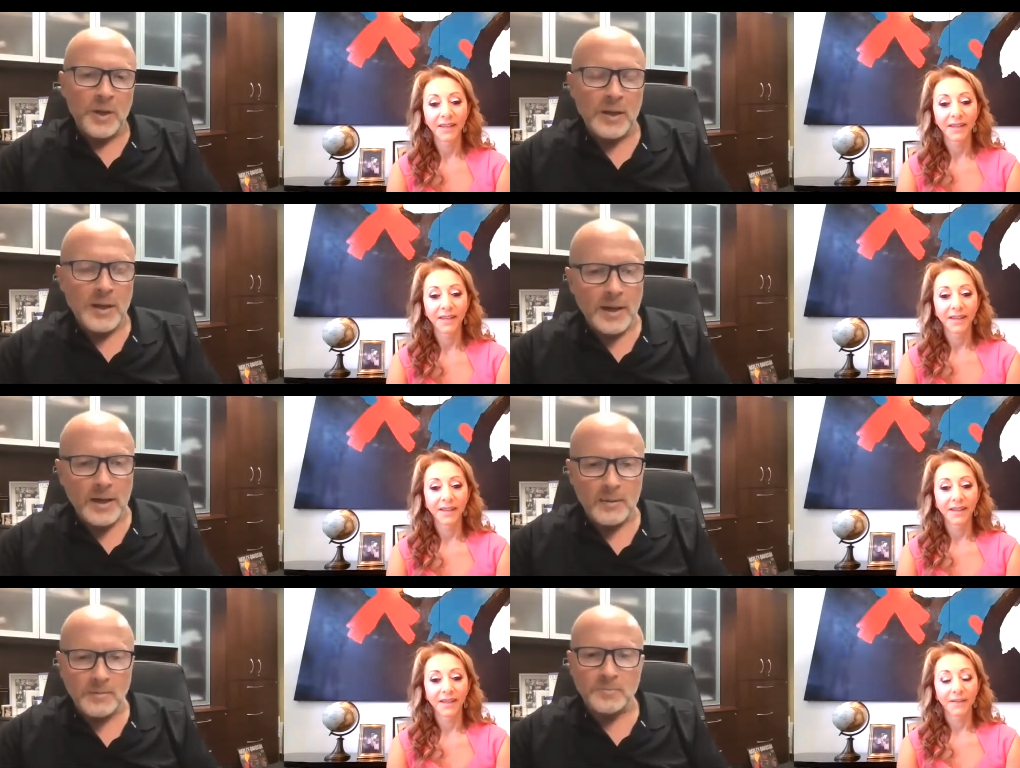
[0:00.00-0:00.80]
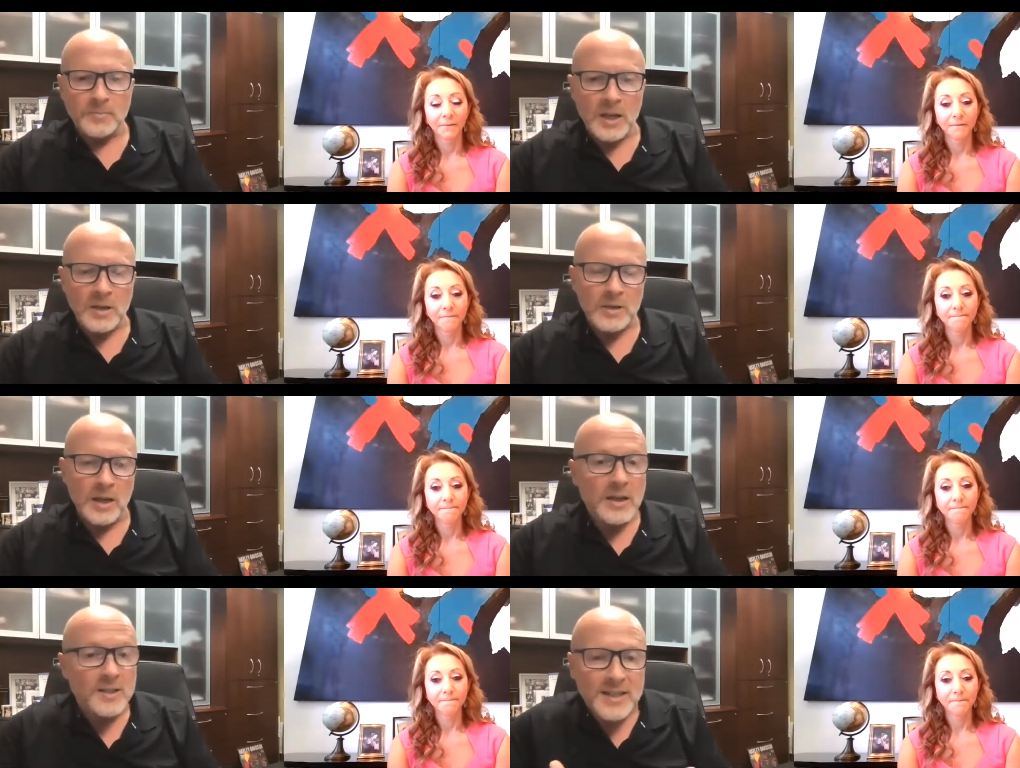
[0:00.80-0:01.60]
Speaker 1: Um, it and
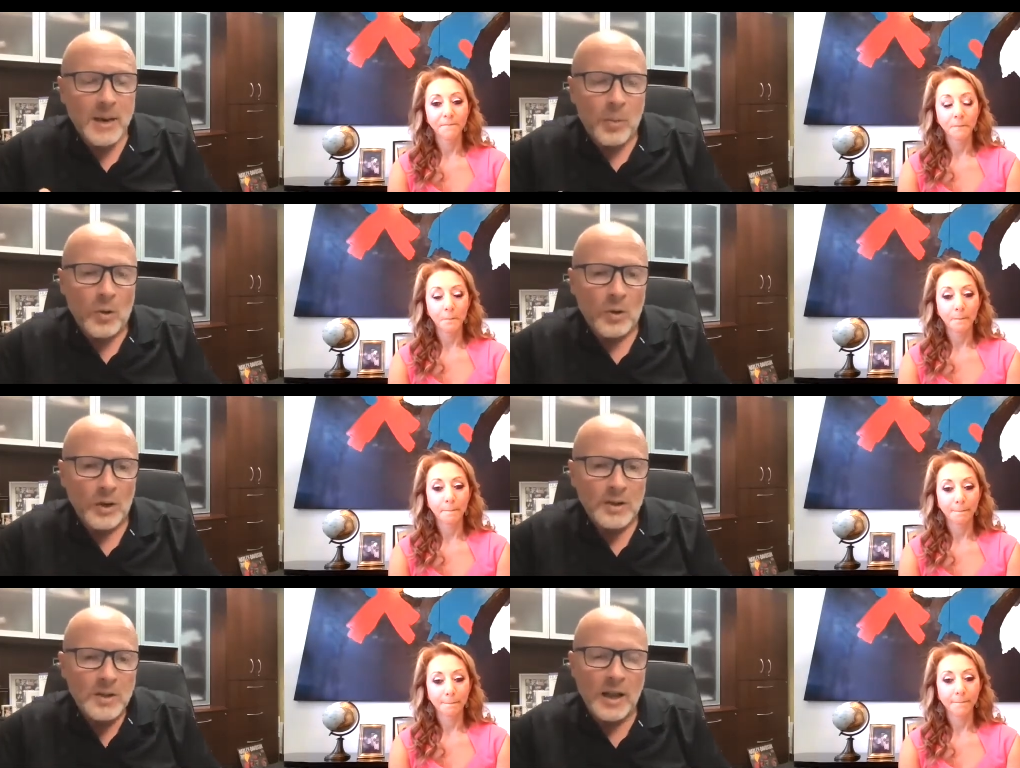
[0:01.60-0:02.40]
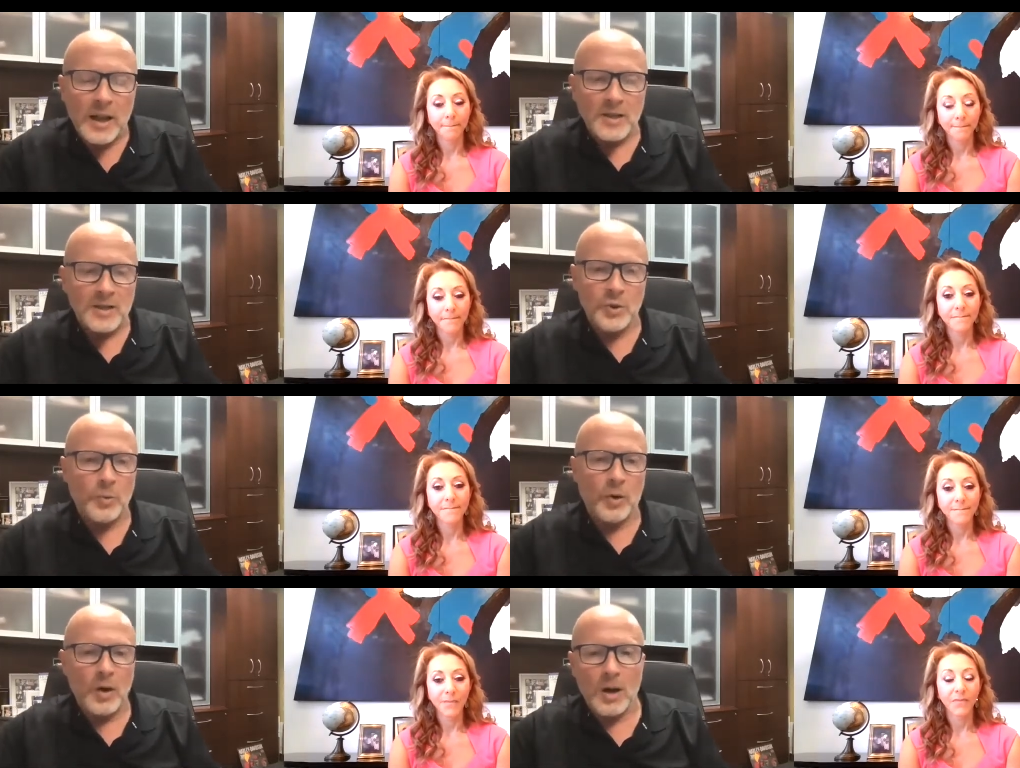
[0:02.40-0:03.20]
it's simple. It's not like it's super
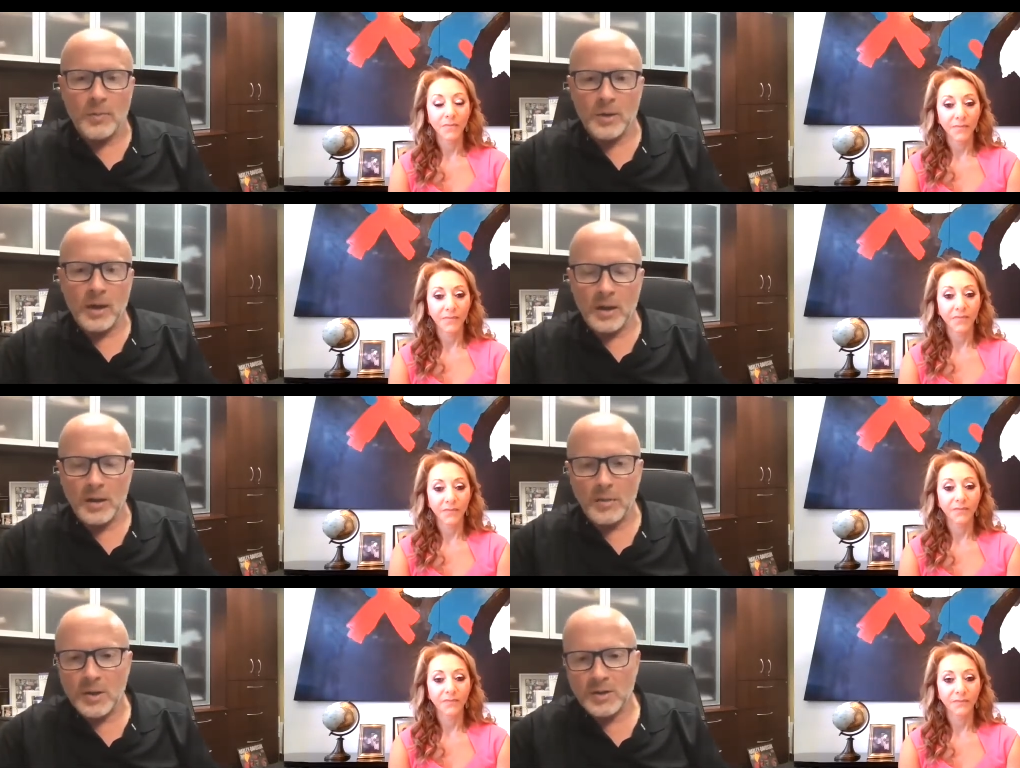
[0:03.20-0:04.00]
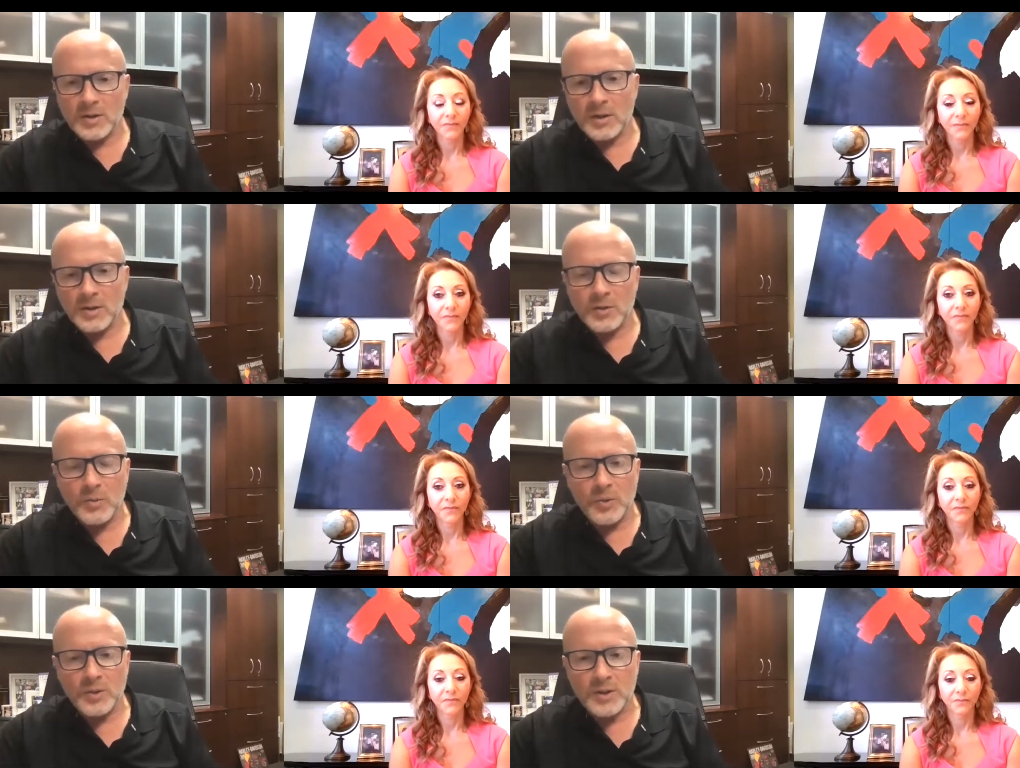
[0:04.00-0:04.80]
complicated. It's it's
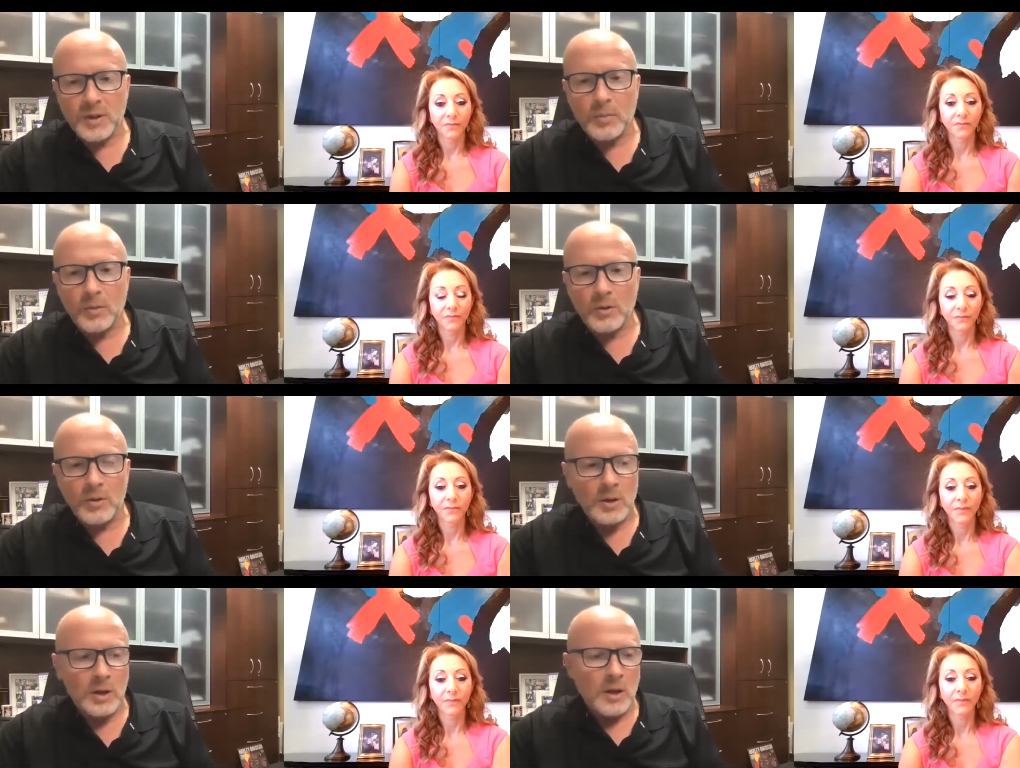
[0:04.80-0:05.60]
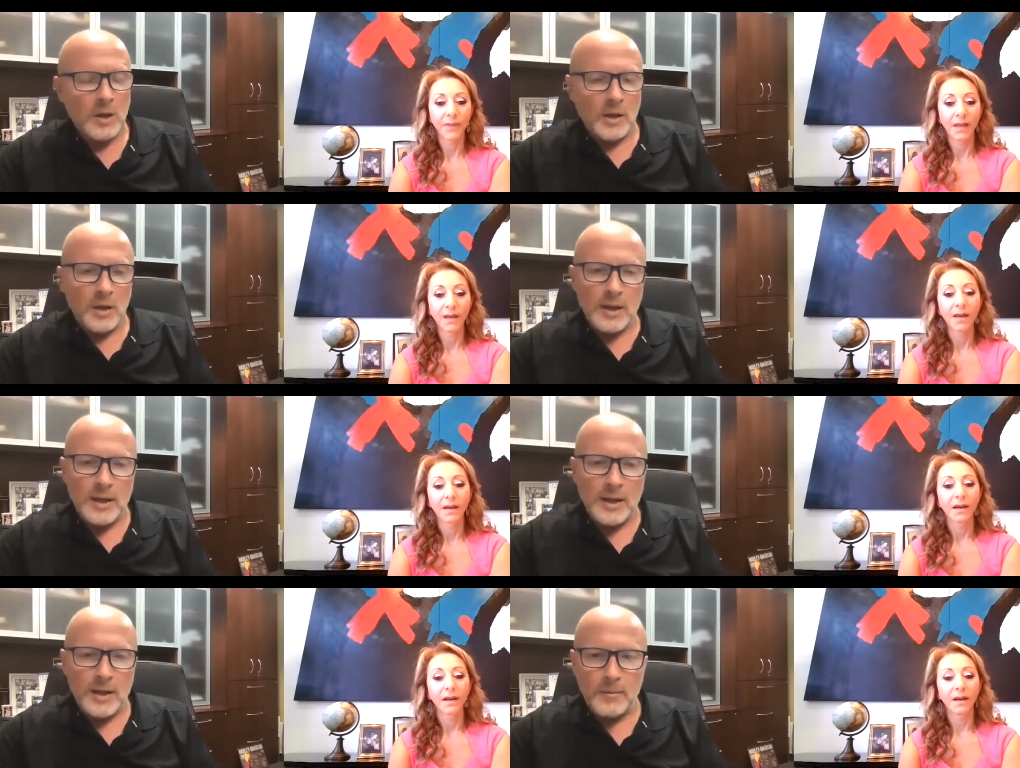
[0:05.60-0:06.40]
super simple.
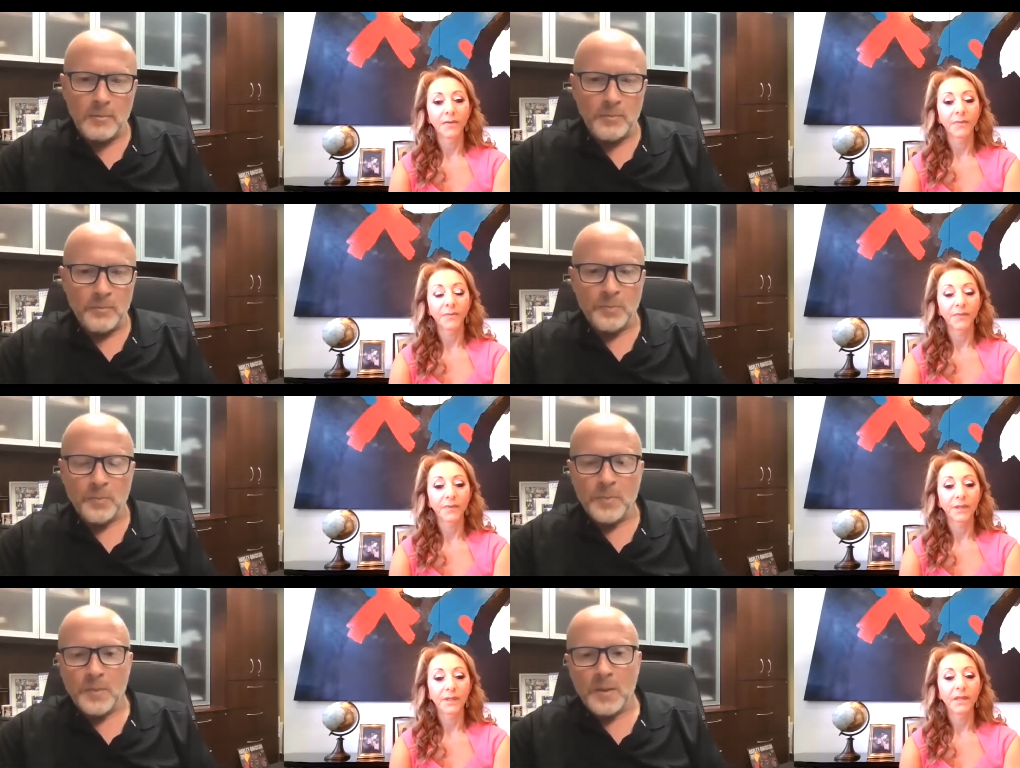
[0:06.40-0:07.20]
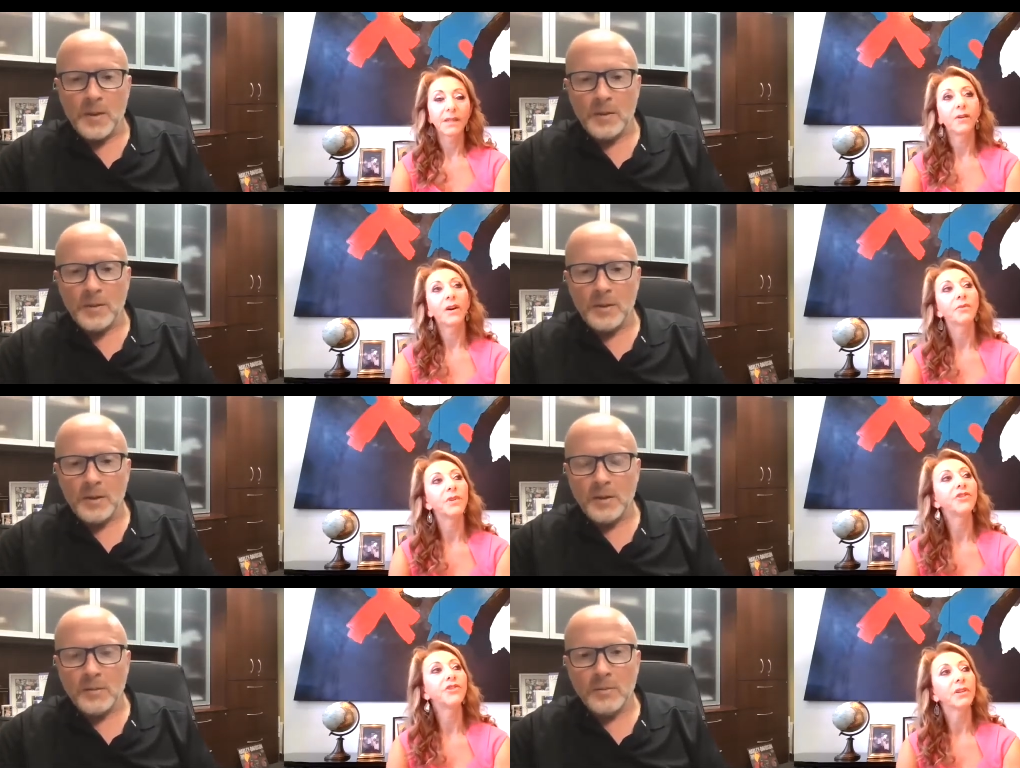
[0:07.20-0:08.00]
Um, you know,
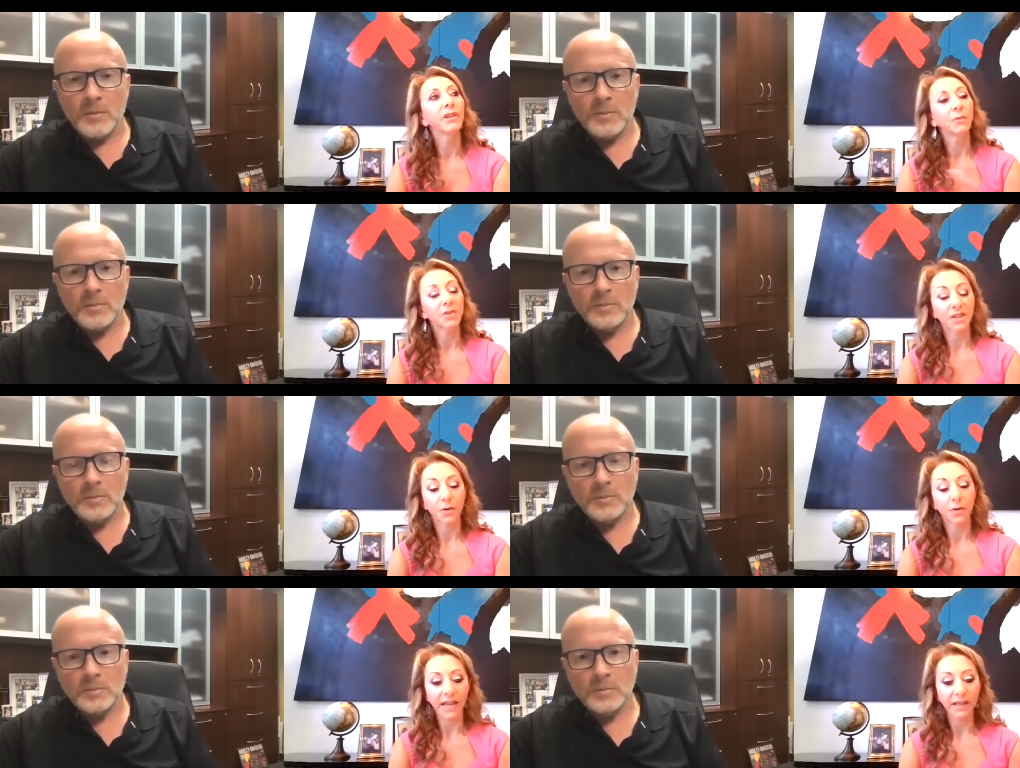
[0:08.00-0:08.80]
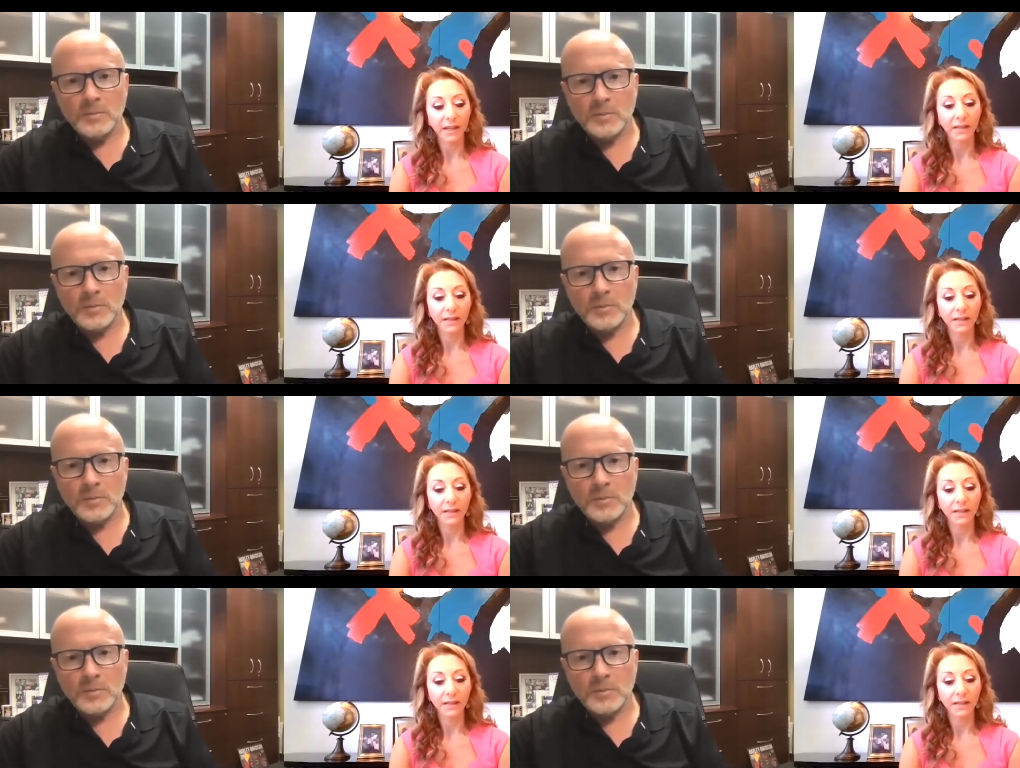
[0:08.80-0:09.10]
originally was
Speaker 2: created,